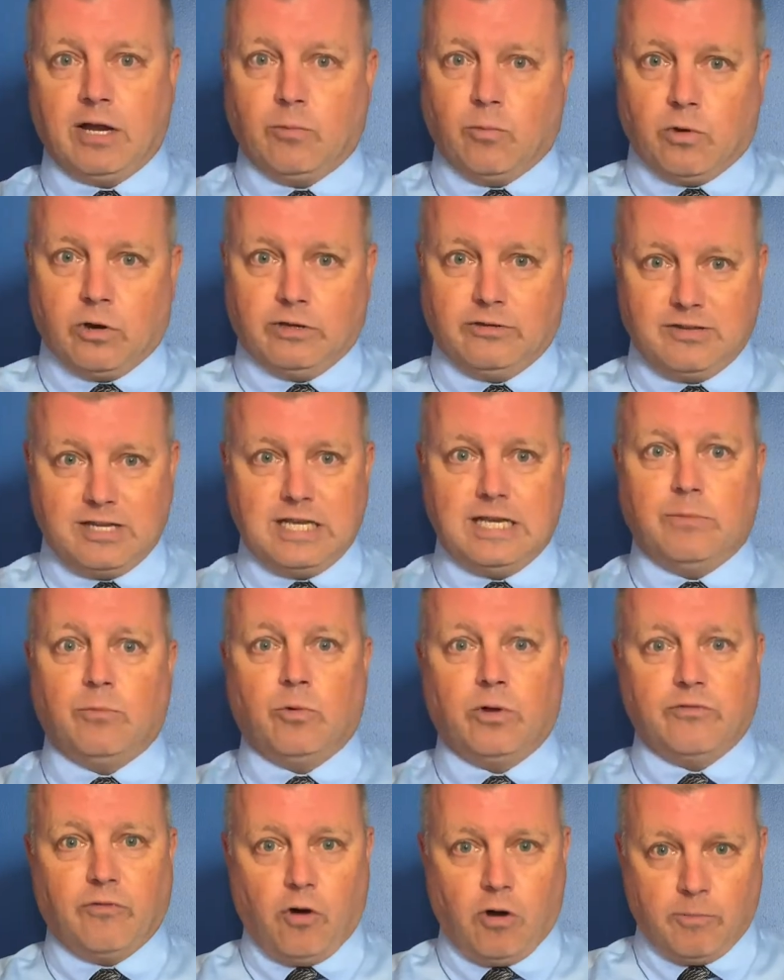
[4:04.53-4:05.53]
We're a team.
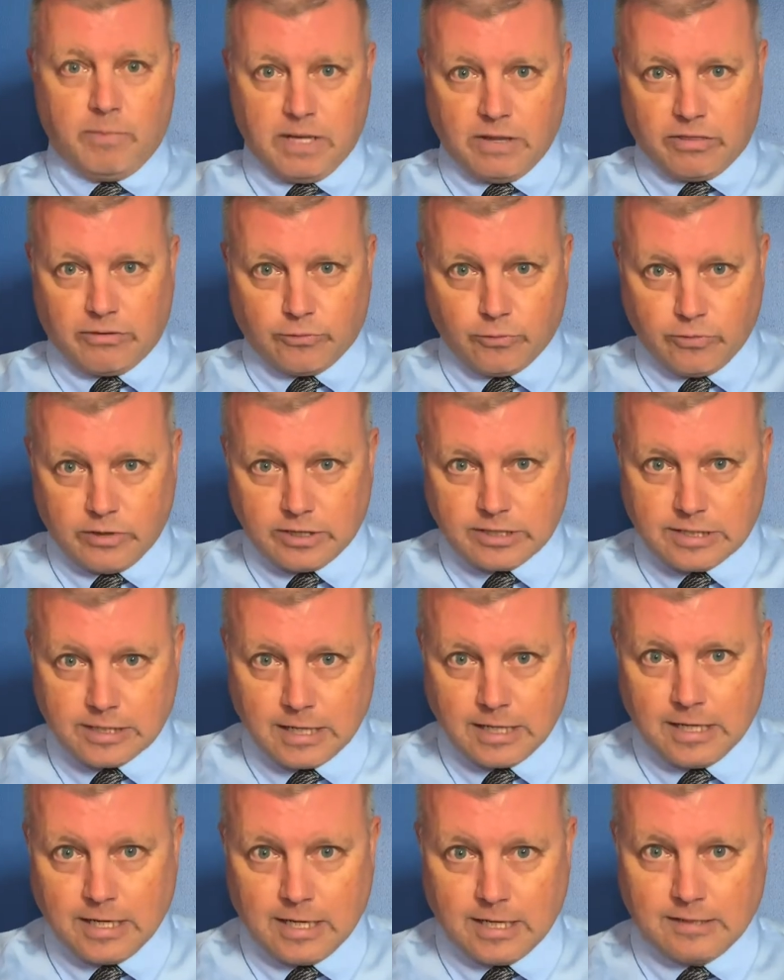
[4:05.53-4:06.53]
We've all been through this
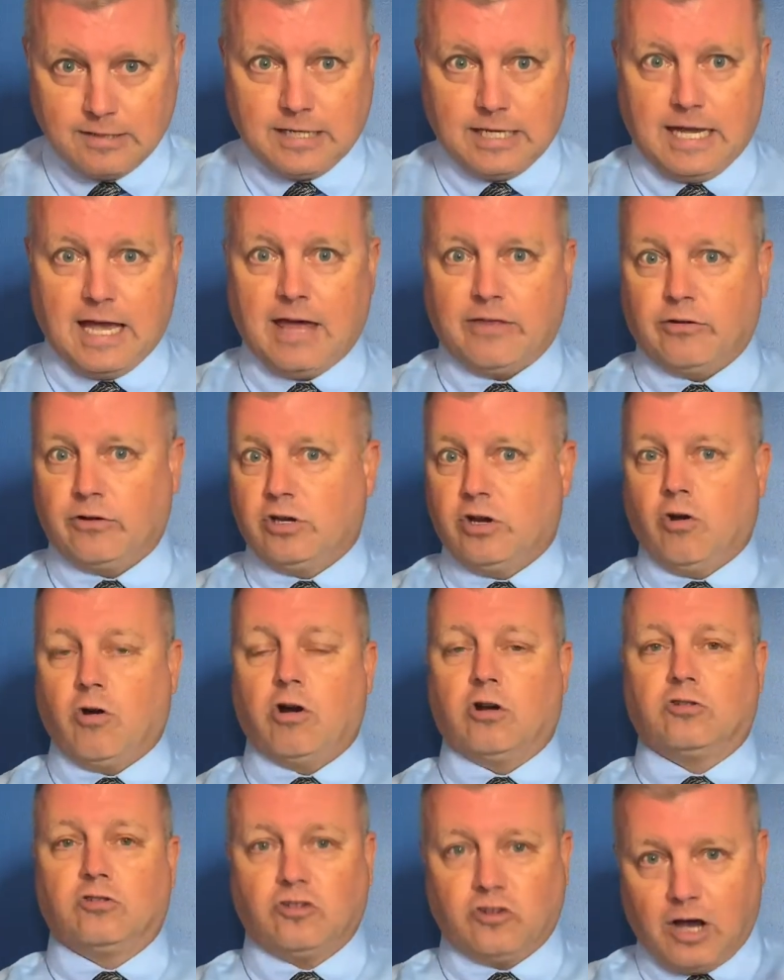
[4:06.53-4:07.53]
together. You're
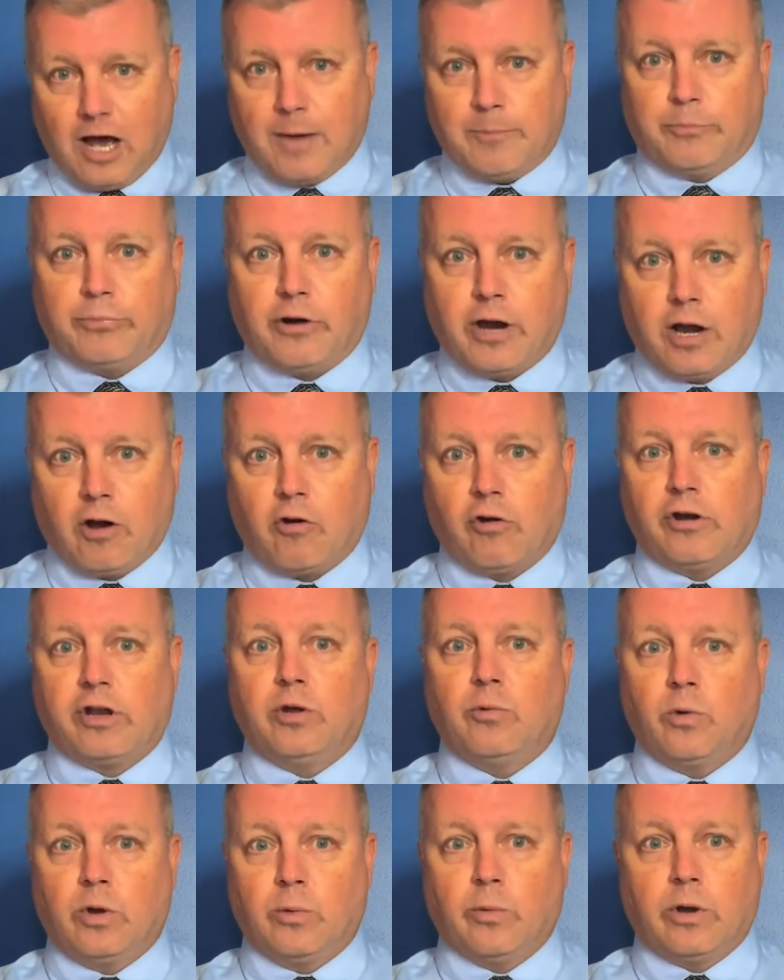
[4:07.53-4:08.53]
our top priority.
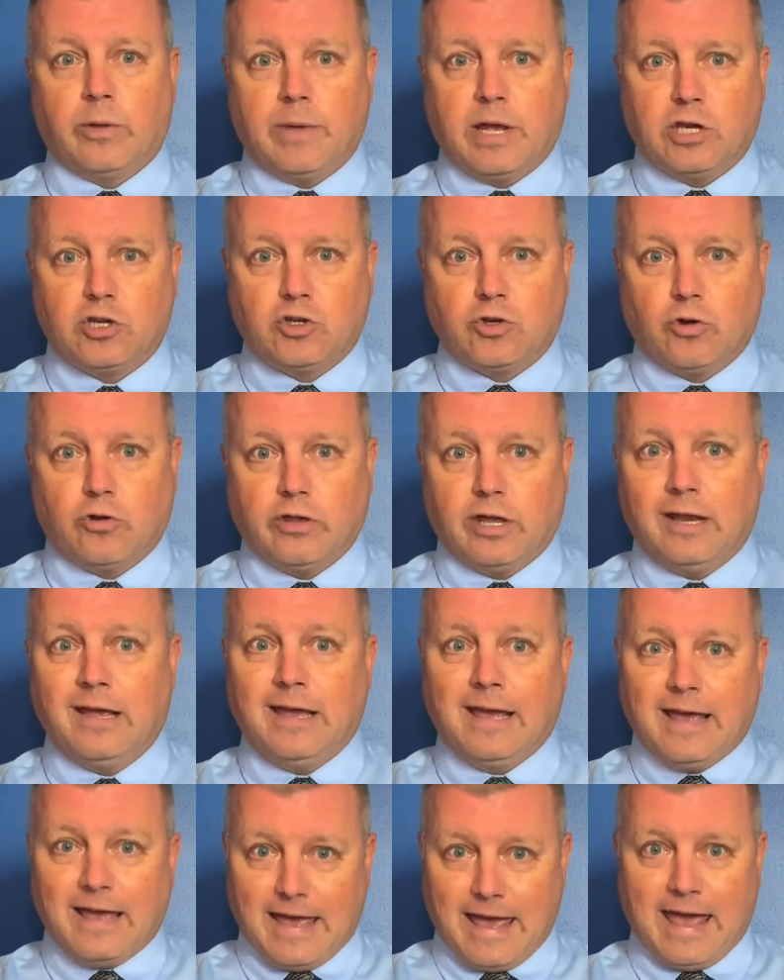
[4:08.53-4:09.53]
We want to make sure that
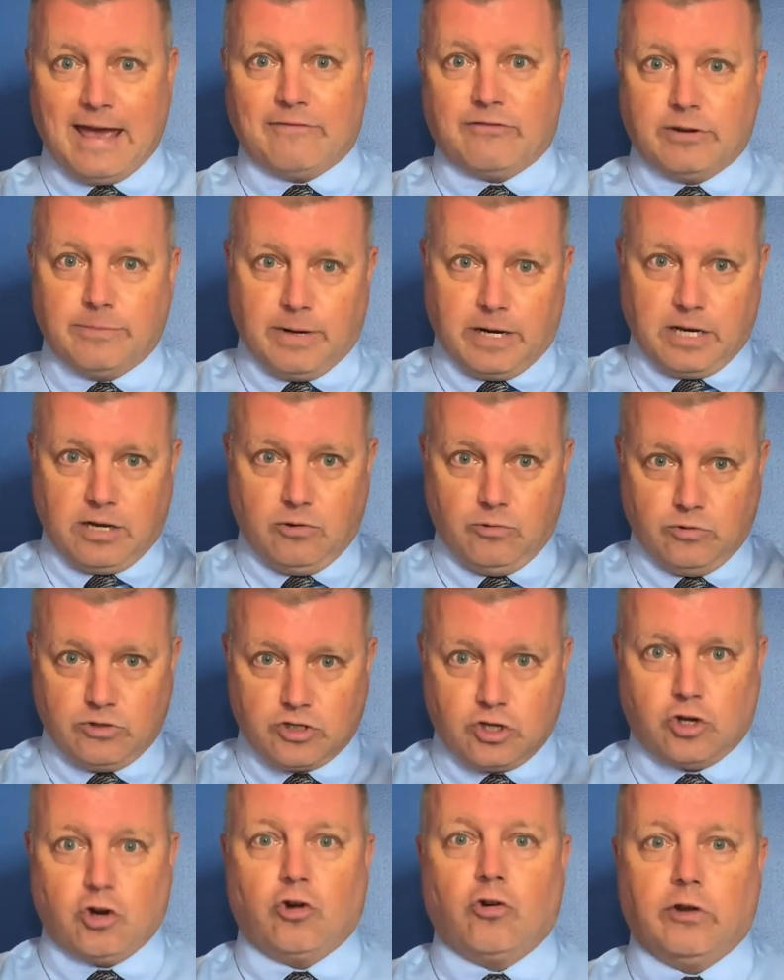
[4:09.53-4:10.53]
everybody who's
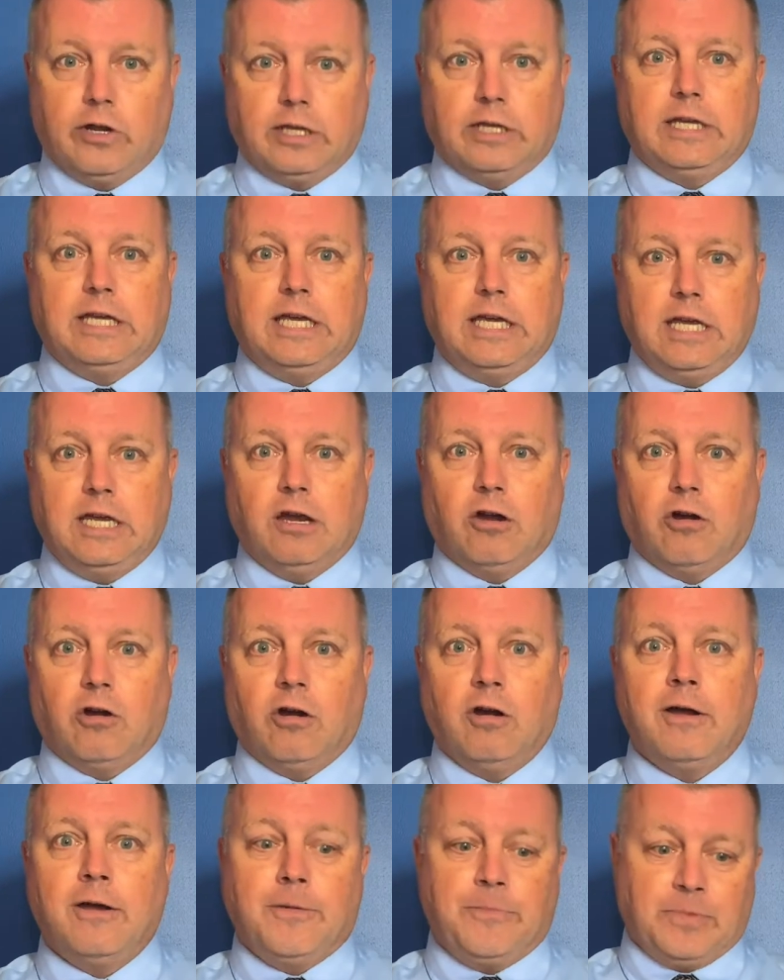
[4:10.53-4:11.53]
currently here
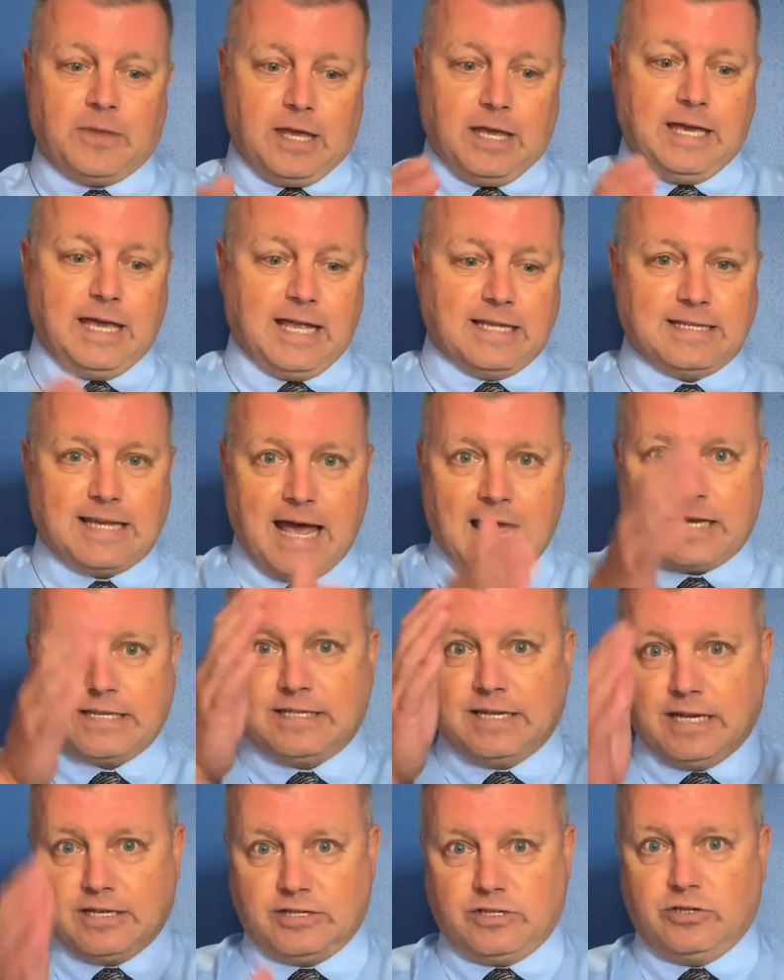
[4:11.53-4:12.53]
gets
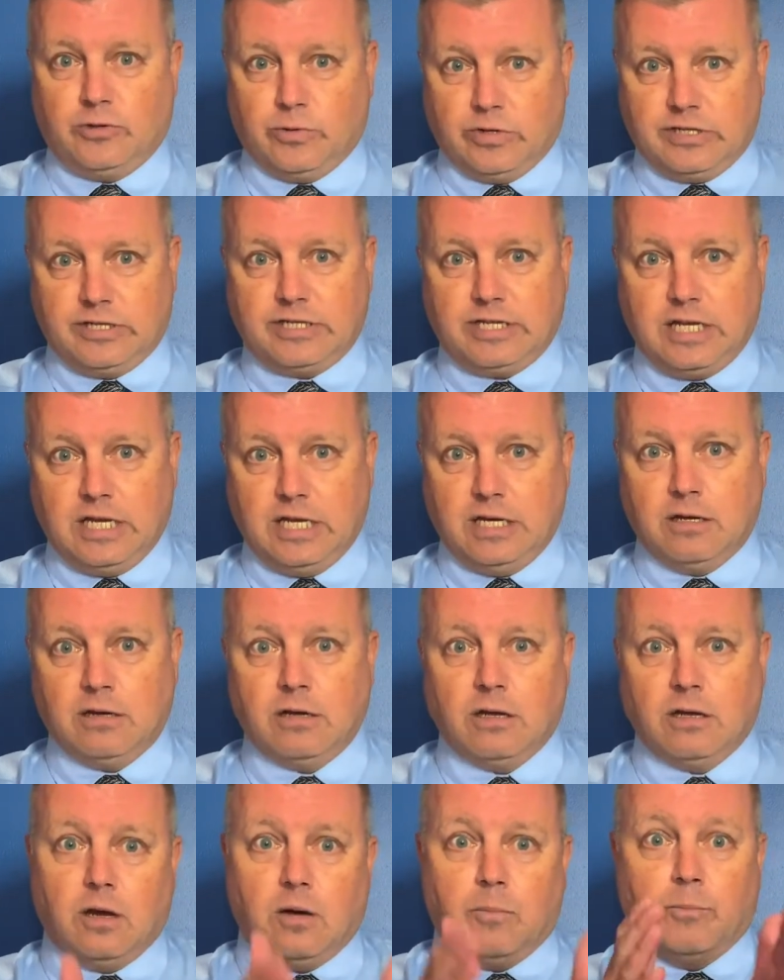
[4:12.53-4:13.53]
access to a seat
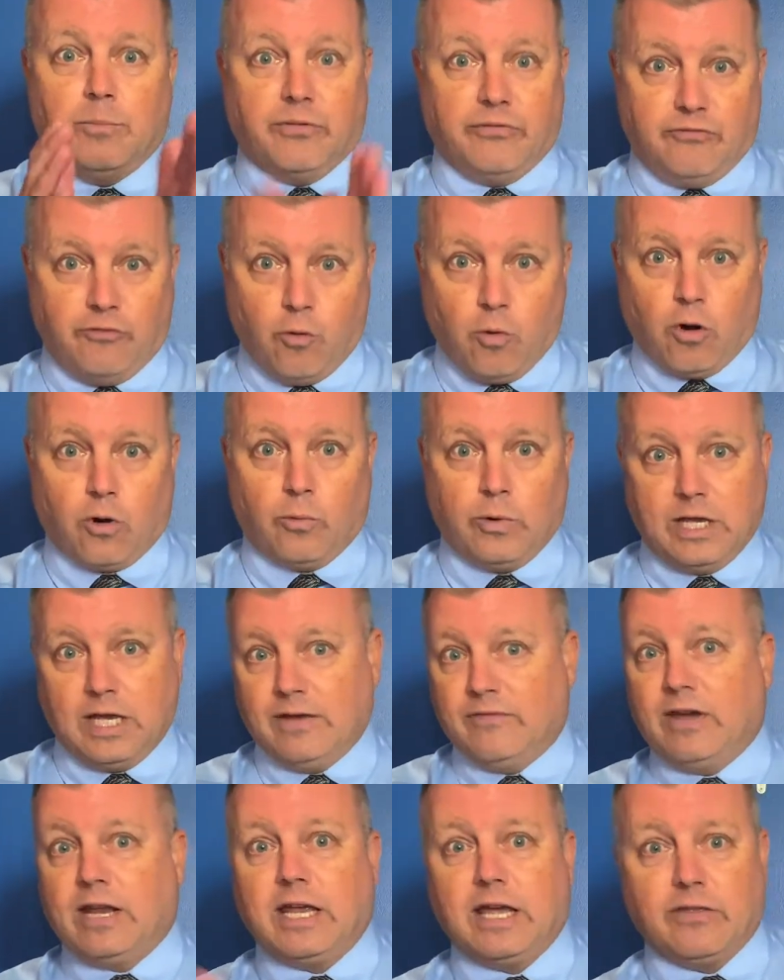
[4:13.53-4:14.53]
before we give
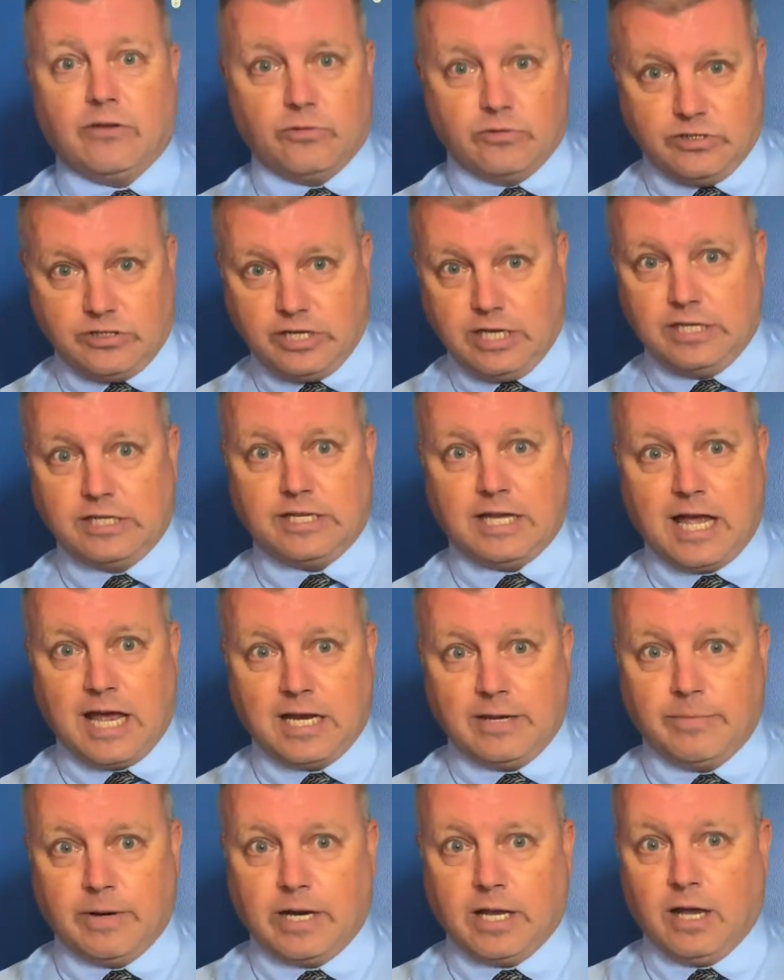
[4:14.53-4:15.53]
any of those seats to
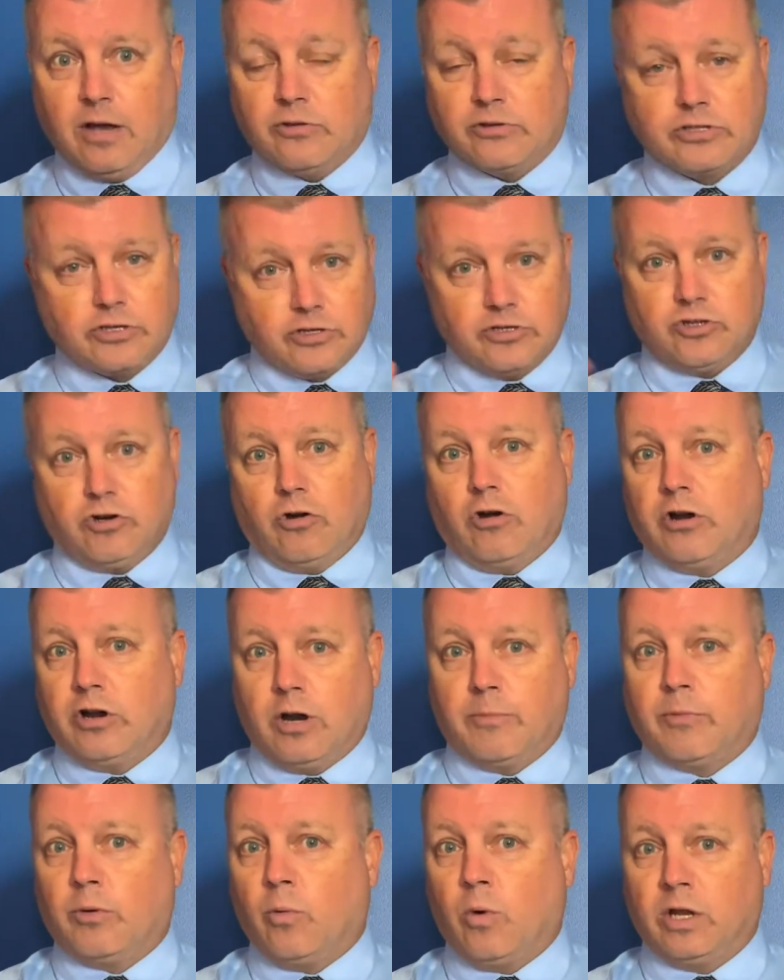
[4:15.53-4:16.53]
anybody else because you're our
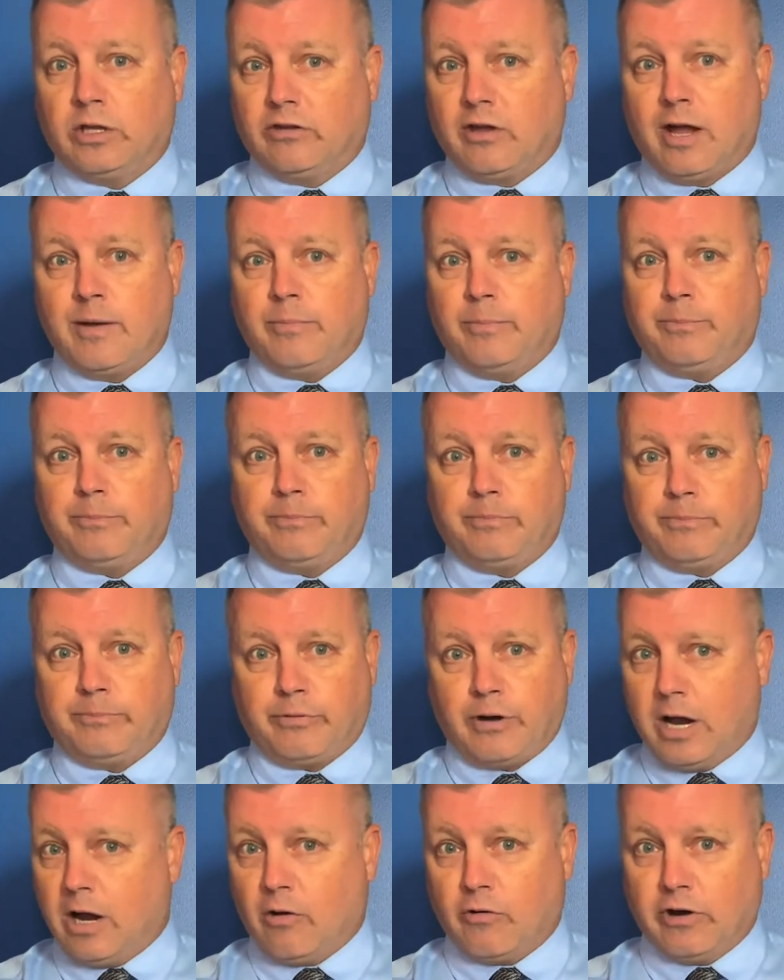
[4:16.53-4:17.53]
number one time
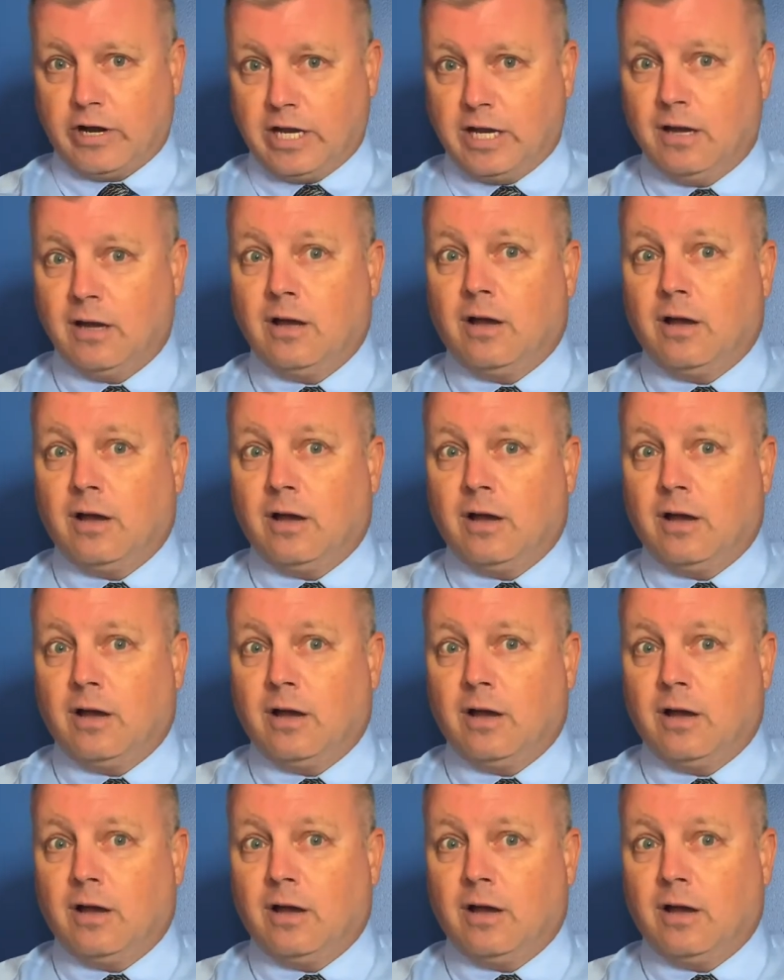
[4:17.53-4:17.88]
priority.